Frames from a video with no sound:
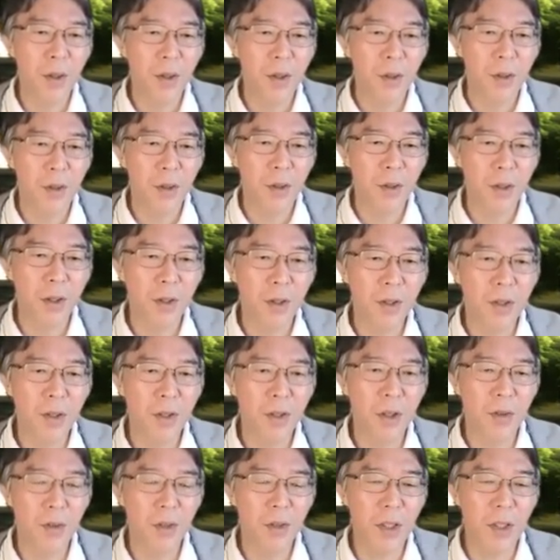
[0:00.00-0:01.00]
there's
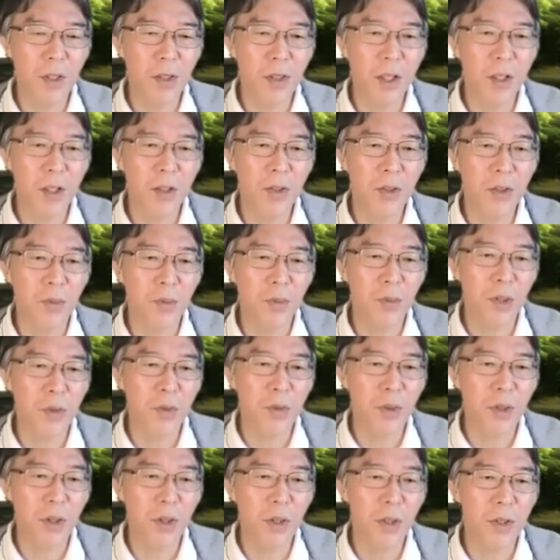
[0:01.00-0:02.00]
no distinction
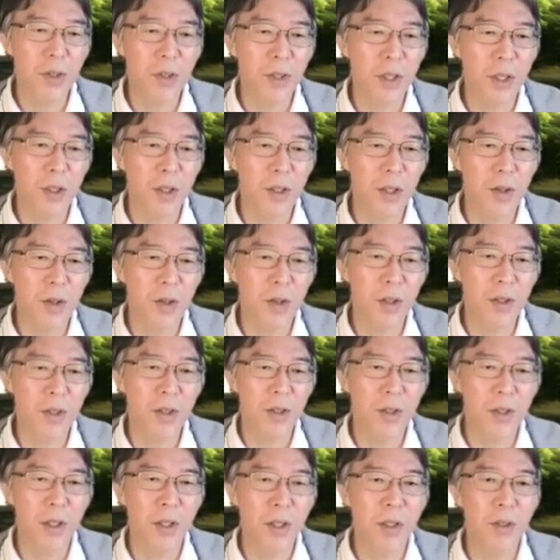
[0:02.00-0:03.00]
between this state and this
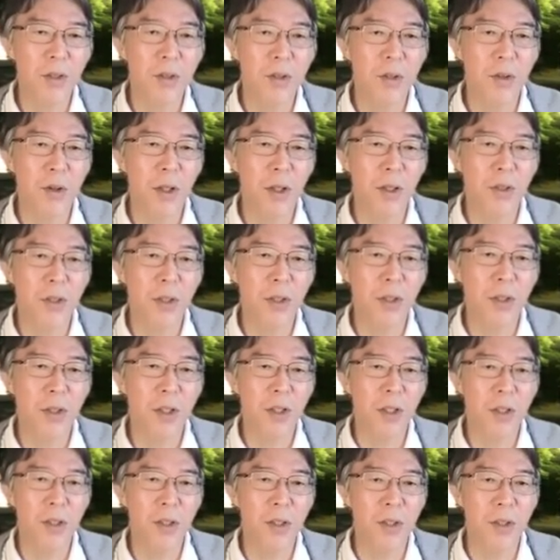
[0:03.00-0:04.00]
state. So actually,
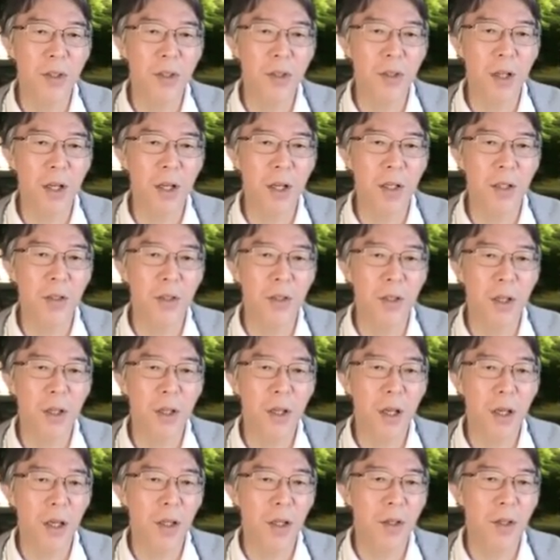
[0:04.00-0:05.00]
this state
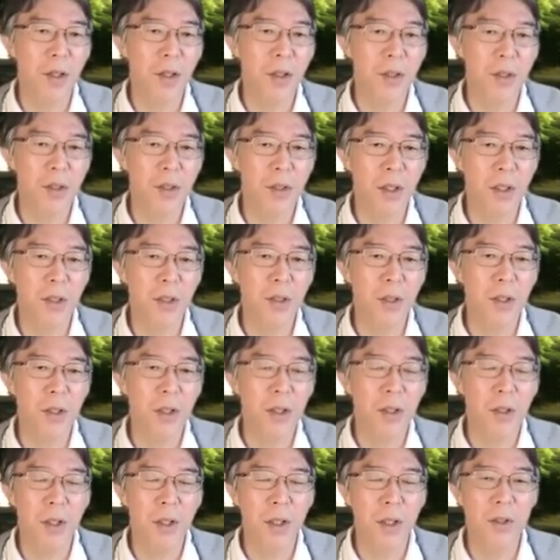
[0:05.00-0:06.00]
and this state,
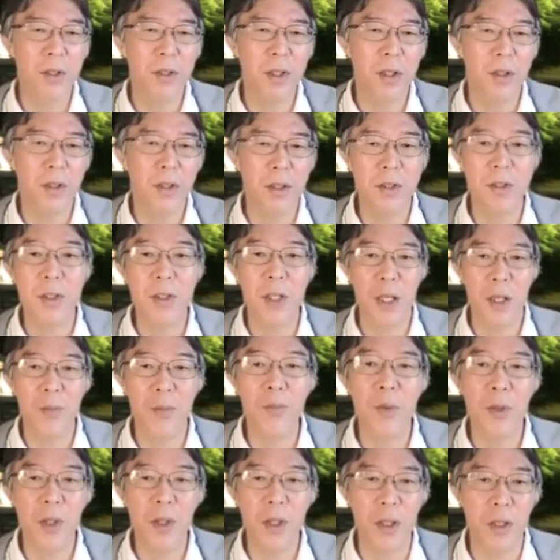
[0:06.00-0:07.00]
these are the same
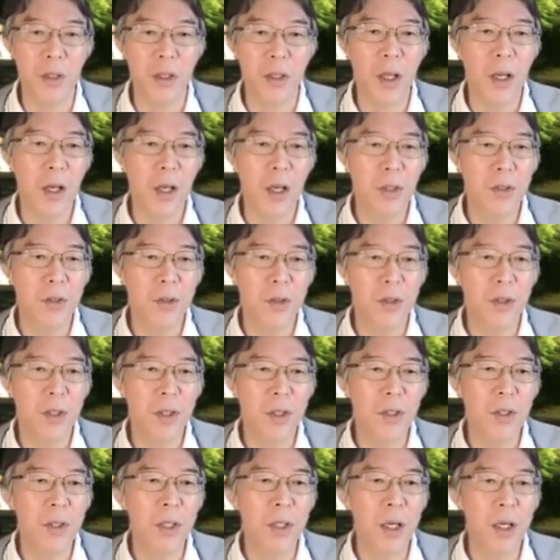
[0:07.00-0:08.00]
thing. So in
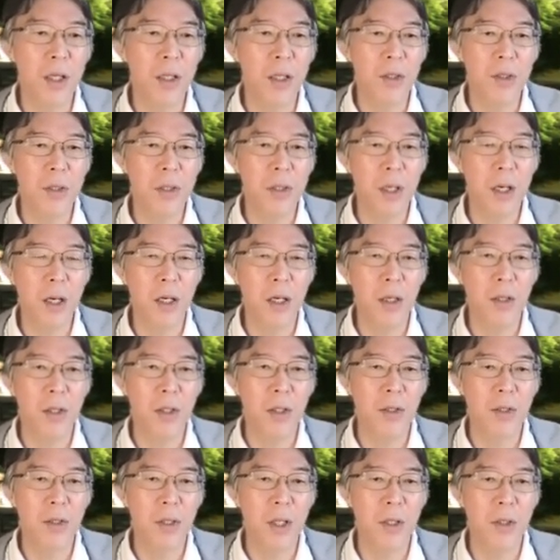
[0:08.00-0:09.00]
this case,
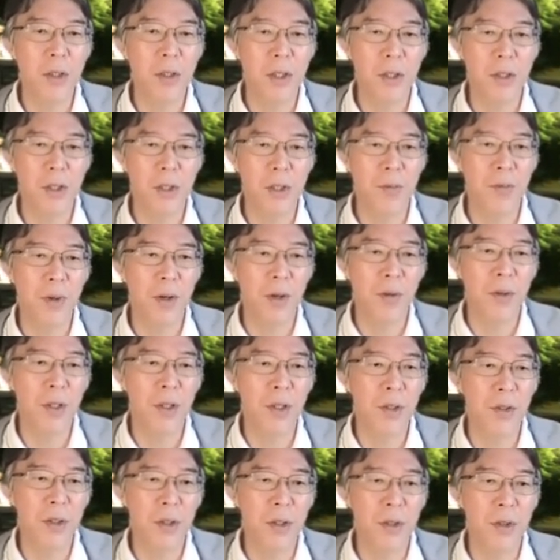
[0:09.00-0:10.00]
this state is
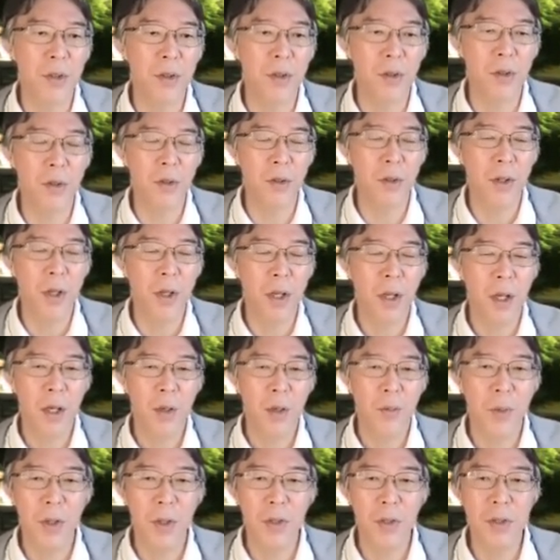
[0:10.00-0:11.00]
invariant under
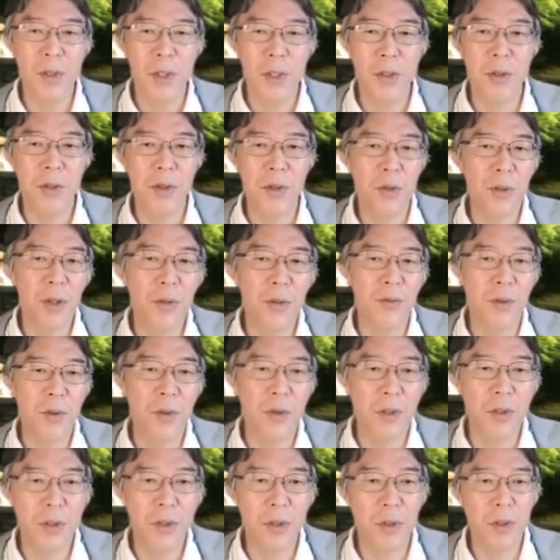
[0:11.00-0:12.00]
bond-centered
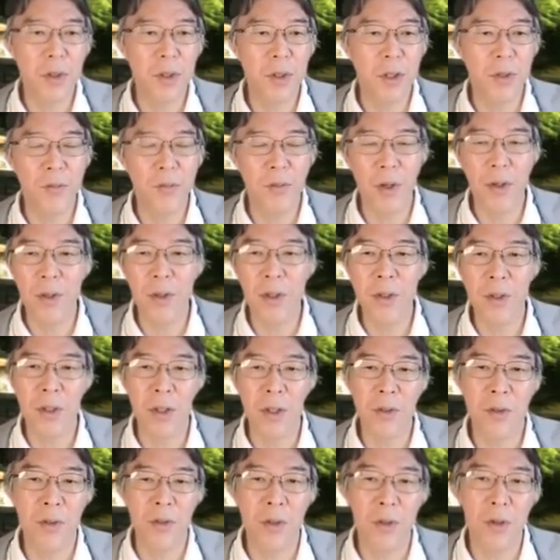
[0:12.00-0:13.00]
inversion, invariant
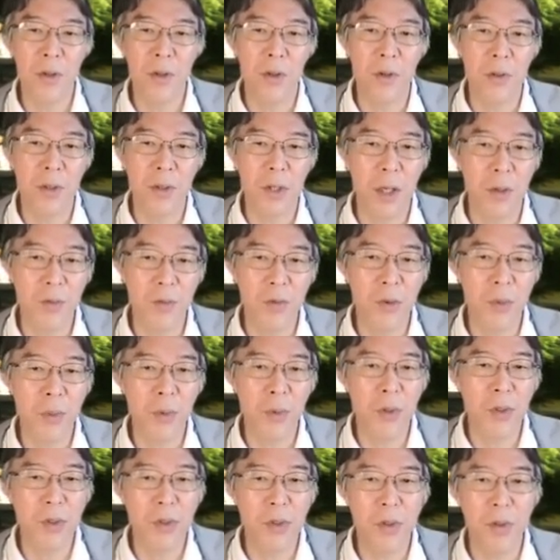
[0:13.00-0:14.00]
under time
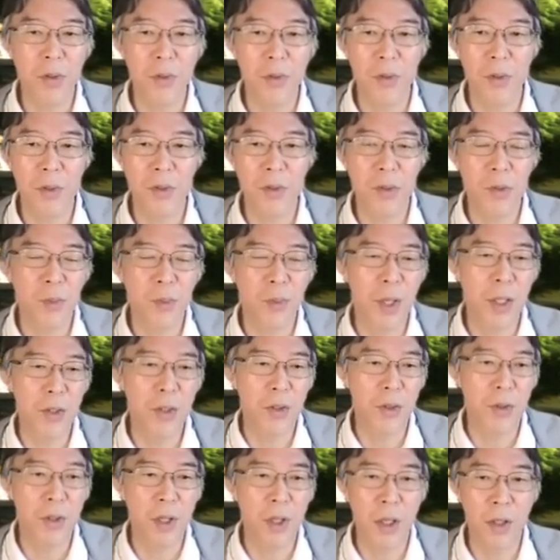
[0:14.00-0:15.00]
reversal
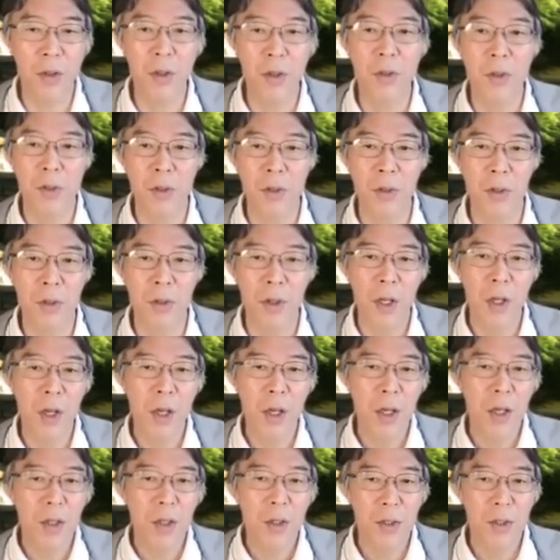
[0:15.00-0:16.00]
transformation, and also
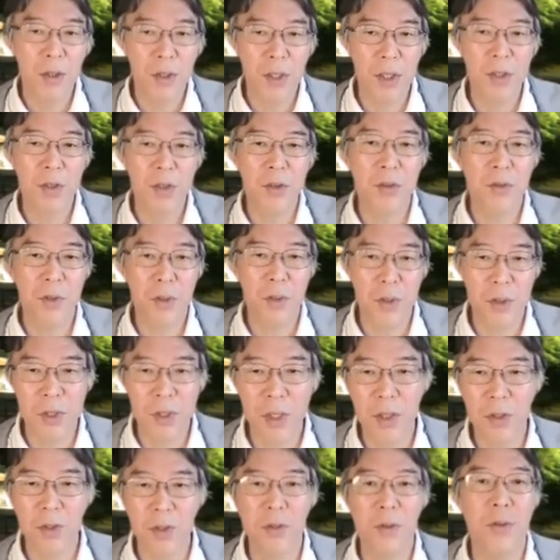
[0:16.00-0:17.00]
the Z2 cross
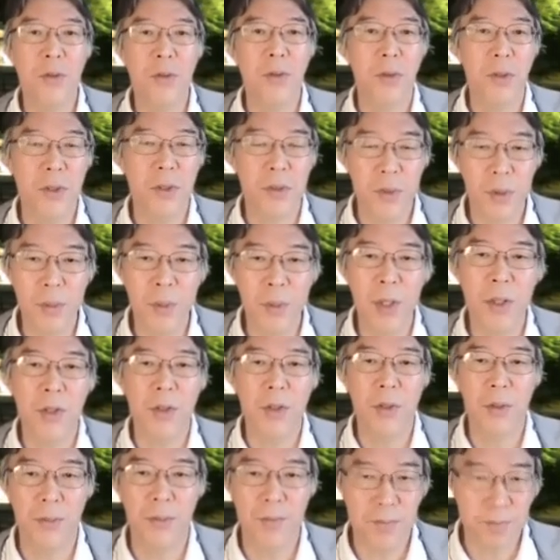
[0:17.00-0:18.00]
Z2
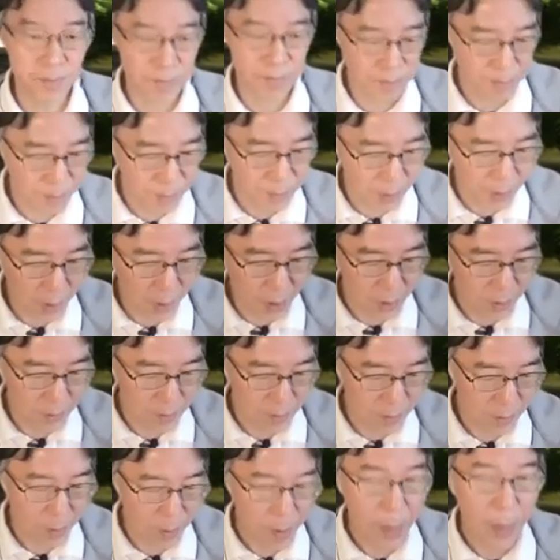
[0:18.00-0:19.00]
transformation. Okay.
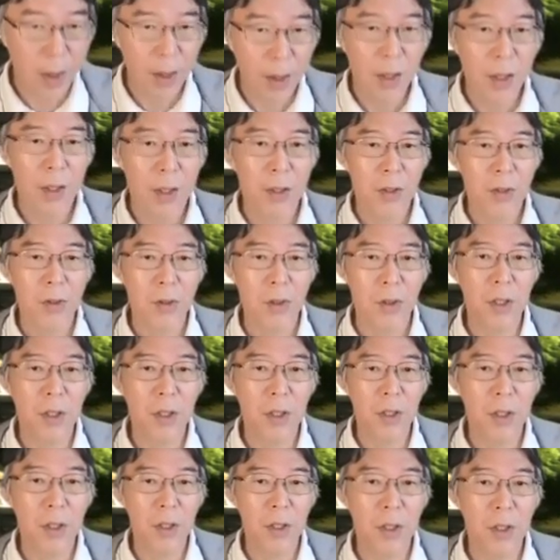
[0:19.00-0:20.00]
So
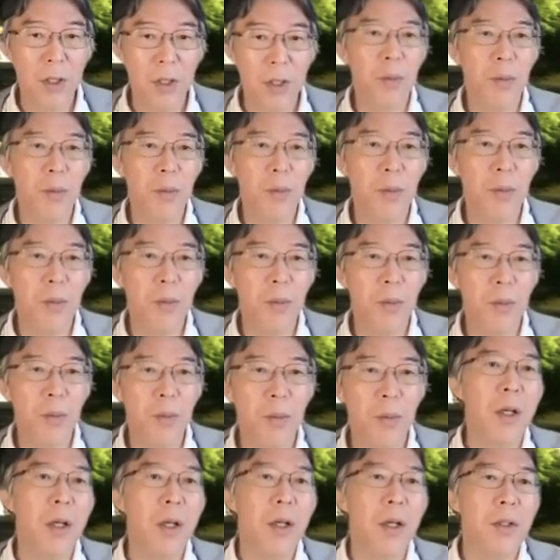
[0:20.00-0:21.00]
here's the summary.
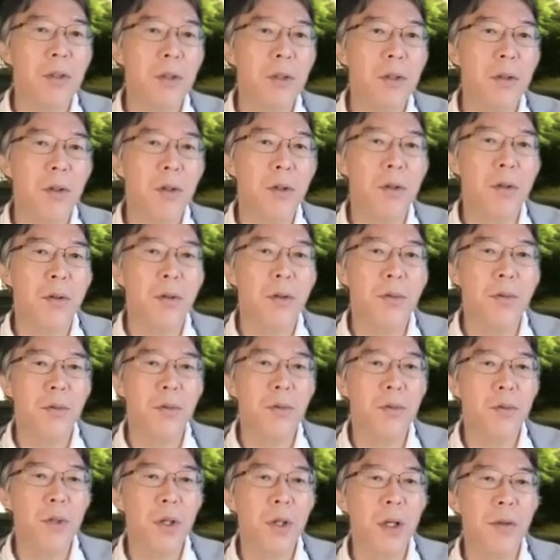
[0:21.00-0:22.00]
So
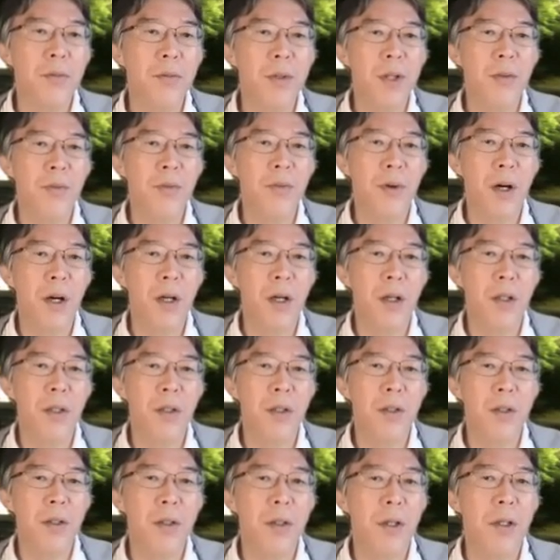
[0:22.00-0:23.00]
we have
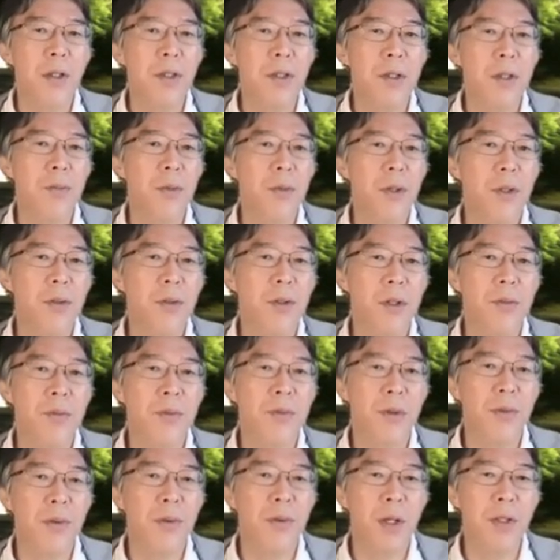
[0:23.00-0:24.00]
defined a symmetric
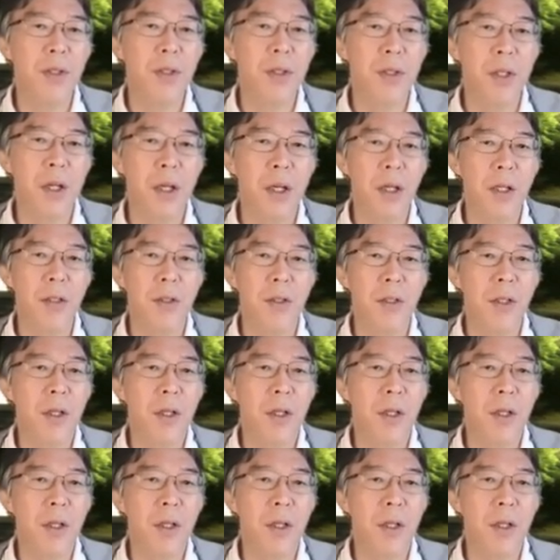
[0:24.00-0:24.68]
VBS state